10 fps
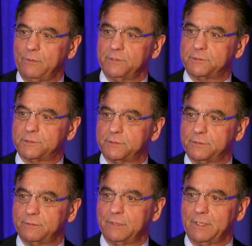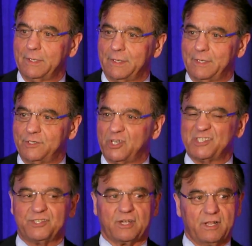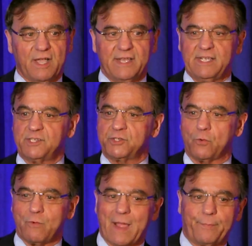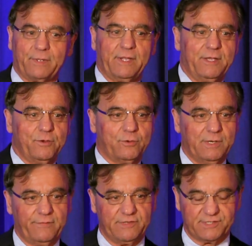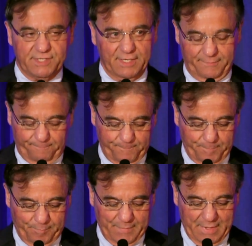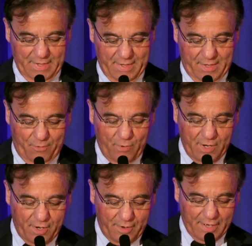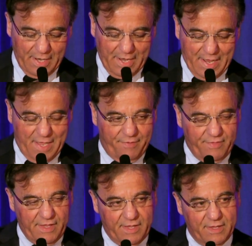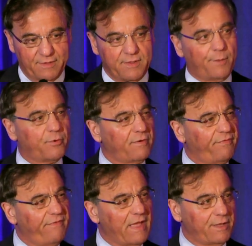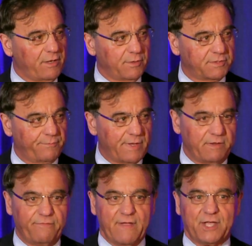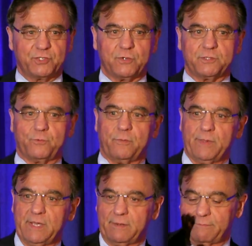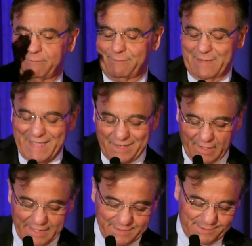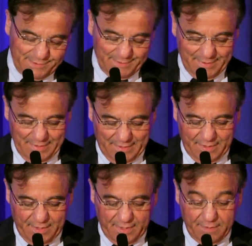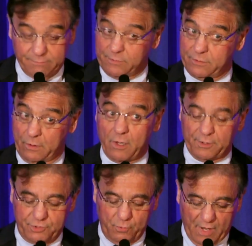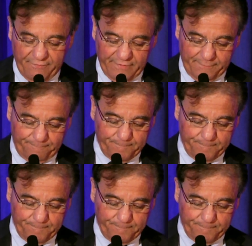was just declining so rapidly you couldn't even see it, where the number of failures of manufacturers were being headlines all too often.